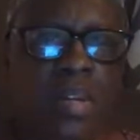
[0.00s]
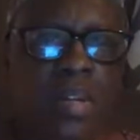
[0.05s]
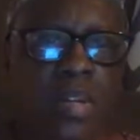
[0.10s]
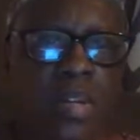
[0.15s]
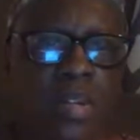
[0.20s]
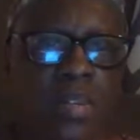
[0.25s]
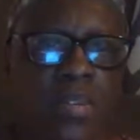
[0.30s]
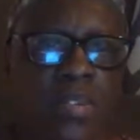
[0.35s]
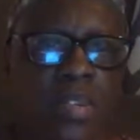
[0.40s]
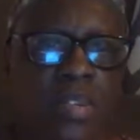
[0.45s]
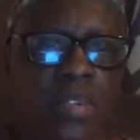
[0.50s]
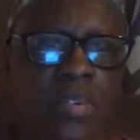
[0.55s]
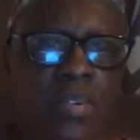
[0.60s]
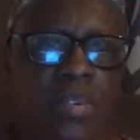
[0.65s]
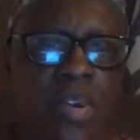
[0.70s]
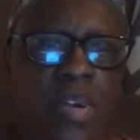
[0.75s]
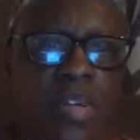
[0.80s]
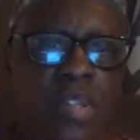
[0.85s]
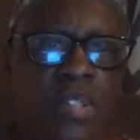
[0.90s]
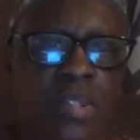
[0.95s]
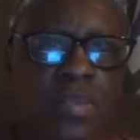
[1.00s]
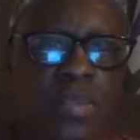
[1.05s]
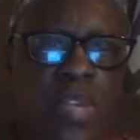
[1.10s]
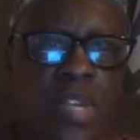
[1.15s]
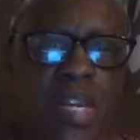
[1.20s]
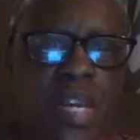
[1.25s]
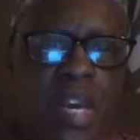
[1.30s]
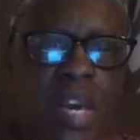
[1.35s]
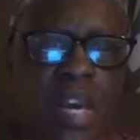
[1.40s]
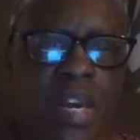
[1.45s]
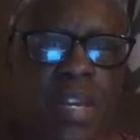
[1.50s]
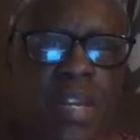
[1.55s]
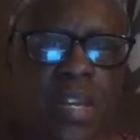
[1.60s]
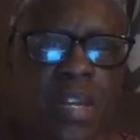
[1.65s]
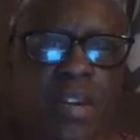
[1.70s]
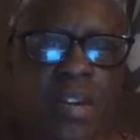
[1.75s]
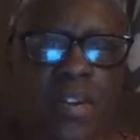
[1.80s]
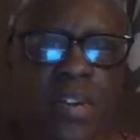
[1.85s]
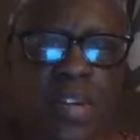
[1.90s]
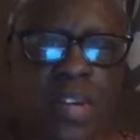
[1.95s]
Let's see who else we got
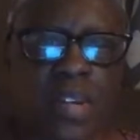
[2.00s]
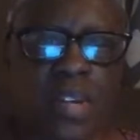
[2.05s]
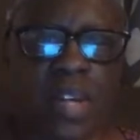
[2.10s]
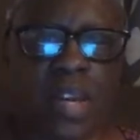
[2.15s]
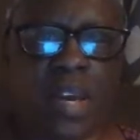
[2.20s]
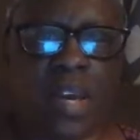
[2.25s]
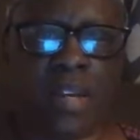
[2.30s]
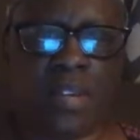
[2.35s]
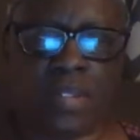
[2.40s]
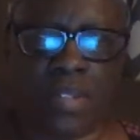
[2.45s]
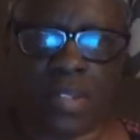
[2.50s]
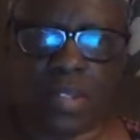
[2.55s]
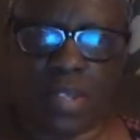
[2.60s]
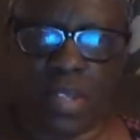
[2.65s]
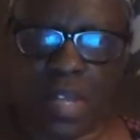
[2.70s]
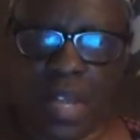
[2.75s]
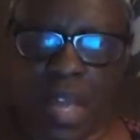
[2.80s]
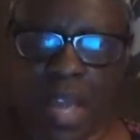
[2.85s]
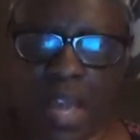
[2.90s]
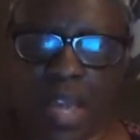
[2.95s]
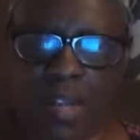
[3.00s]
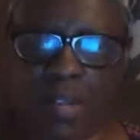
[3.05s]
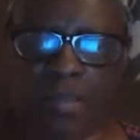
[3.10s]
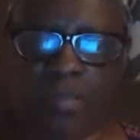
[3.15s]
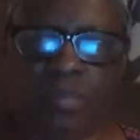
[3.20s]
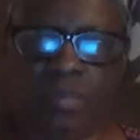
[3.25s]
here in the house tonight.